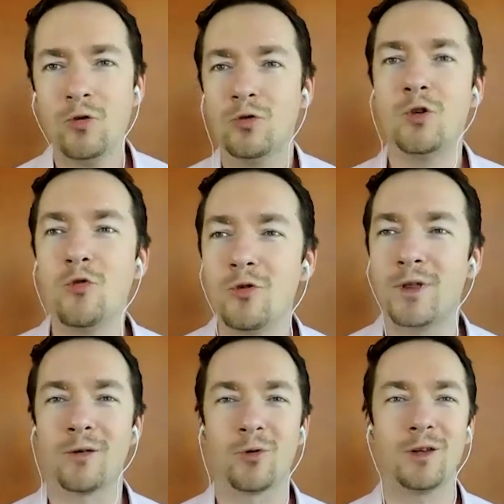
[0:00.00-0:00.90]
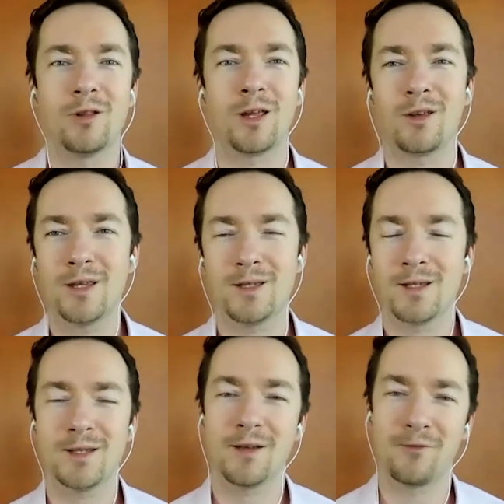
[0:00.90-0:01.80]
you do then? What do you this
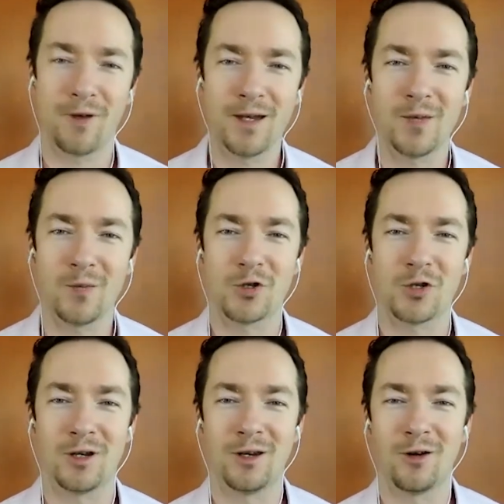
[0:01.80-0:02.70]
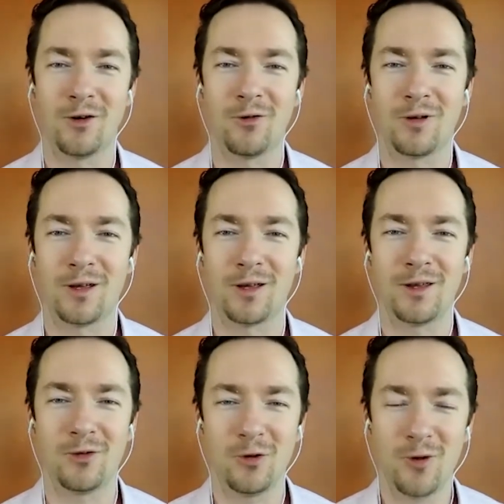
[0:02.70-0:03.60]
isn't a vending machine,
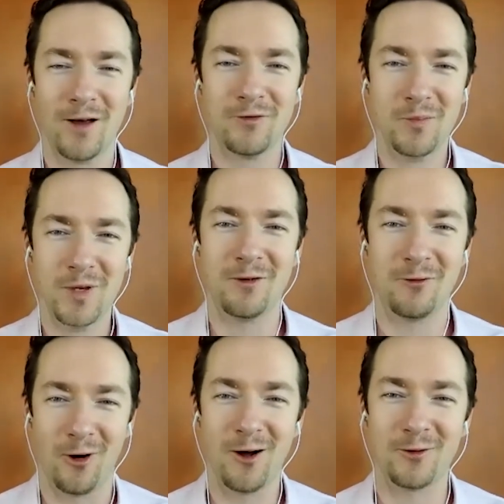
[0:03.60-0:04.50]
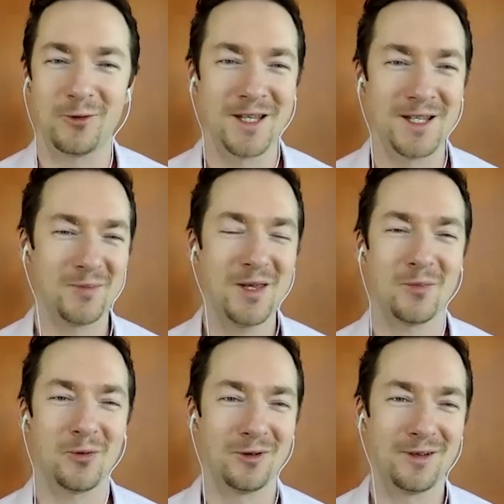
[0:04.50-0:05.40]
you have to be involved with these people.